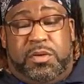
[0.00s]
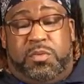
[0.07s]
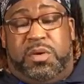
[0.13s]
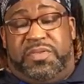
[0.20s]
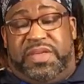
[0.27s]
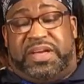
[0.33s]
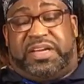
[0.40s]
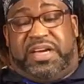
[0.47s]

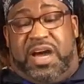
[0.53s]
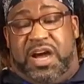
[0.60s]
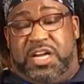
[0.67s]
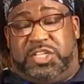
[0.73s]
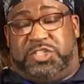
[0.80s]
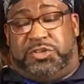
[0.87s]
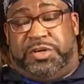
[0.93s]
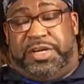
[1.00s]
When the
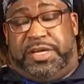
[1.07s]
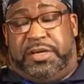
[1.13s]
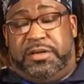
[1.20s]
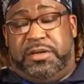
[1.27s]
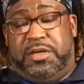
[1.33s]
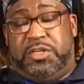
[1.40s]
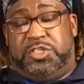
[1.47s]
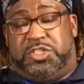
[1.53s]
country
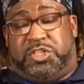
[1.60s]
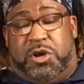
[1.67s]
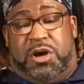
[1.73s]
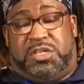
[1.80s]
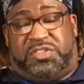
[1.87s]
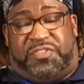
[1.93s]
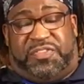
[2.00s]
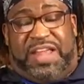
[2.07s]

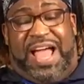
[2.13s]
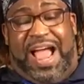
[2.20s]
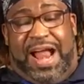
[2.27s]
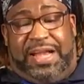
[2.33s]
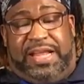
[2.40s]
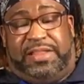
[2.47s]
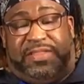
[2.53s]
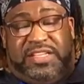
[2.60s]
starts
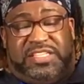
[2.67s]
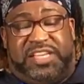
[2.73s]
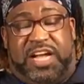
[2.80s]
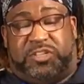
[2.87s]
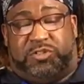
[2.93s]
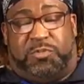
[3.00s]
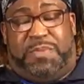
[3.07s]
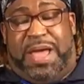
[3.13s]
flattening, the
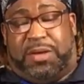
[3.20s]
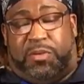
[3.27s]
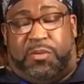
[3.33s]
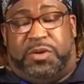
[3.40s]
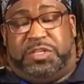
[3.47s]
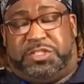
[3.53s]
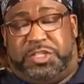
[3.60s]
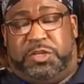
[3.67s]
central bank will
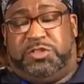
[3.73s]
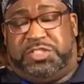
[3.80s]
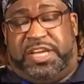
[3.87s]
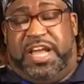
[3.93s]
reduce